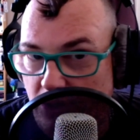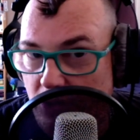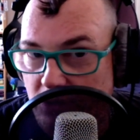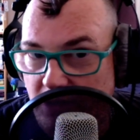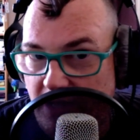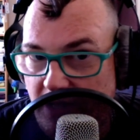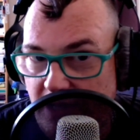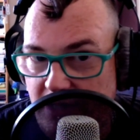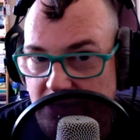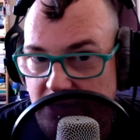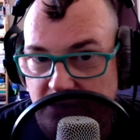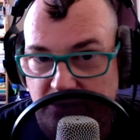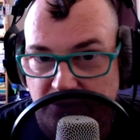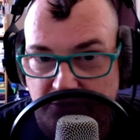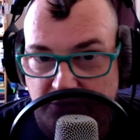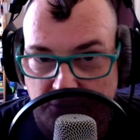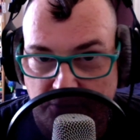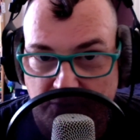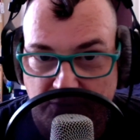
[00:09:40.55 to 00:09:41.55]
be a good
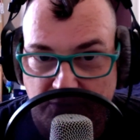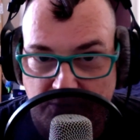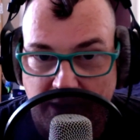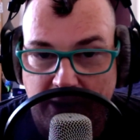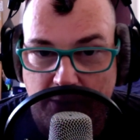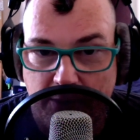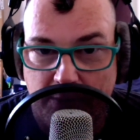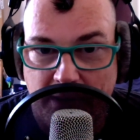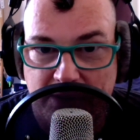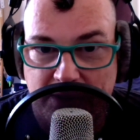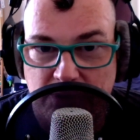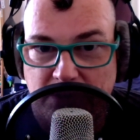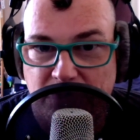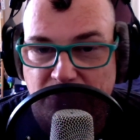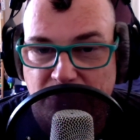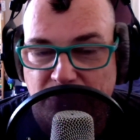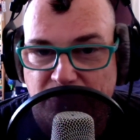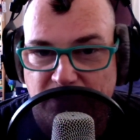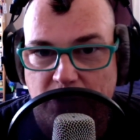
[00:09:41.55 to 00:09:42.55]
candidate for the
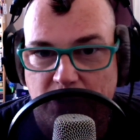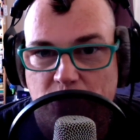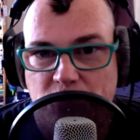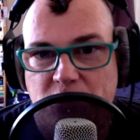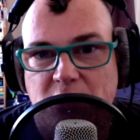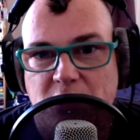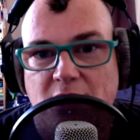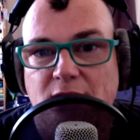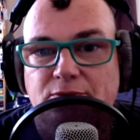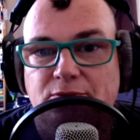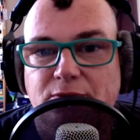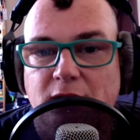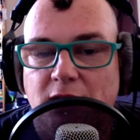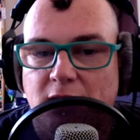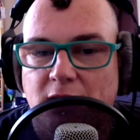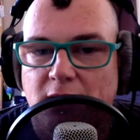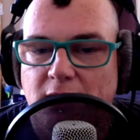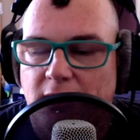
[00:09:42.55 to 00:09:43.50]
biometric finger stuff.